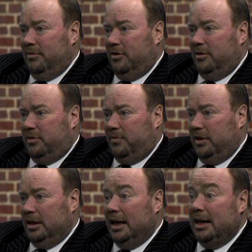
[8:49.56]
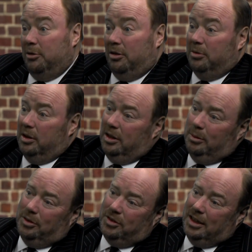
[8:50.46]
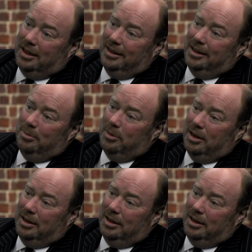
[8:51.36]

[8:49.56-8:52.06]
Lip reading: the layman, but you were saying that it might.